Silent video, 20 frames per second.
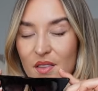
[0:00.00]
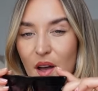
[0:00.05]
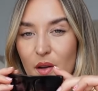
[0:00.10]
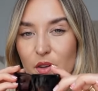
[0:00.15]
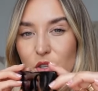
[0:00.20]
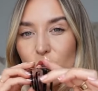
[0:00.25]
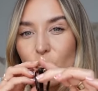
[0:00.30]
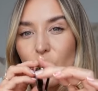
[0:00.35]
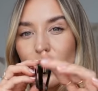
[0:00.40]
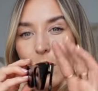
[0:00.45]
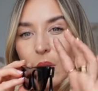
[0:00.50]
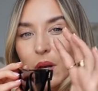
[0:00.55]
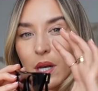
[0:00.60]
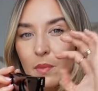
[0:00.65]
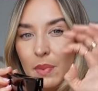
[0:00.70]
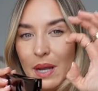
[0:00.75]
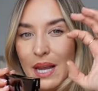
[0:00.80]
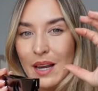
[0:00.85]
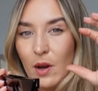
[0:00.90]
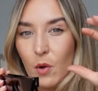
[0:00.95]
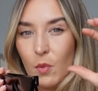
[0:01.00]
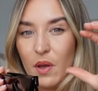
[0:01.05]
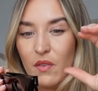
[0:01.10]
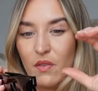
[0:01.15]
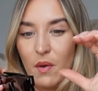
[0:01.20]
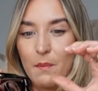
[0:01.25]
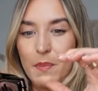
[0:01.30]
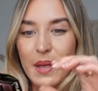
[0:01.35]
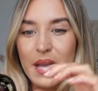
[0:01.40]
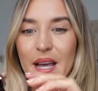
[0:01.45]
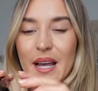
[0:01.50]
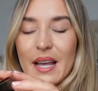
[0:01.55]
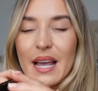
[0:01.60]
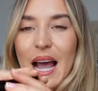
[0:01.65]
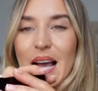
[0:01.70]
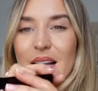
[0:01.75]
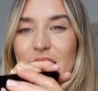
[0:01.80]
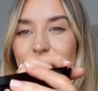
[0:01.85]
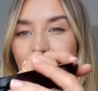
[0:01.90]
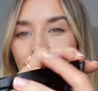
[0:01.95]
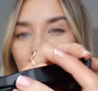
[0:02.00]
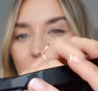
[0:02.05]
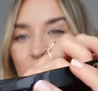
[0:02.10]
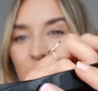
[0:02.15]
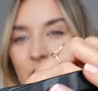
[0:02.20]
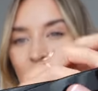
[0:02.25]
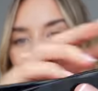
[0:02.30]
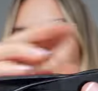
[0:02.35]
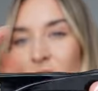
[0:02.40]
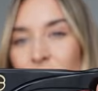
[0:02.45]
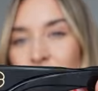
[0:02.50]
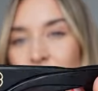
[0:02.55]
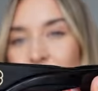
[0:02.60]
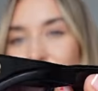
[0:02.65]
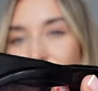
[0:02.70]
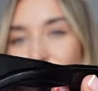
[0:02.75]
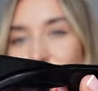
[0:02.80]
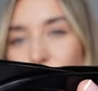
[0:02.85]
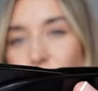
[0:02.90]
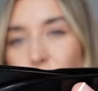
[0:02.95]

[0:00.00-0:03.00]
I thought they were going to be a little bit of a bigger cat eye. They've just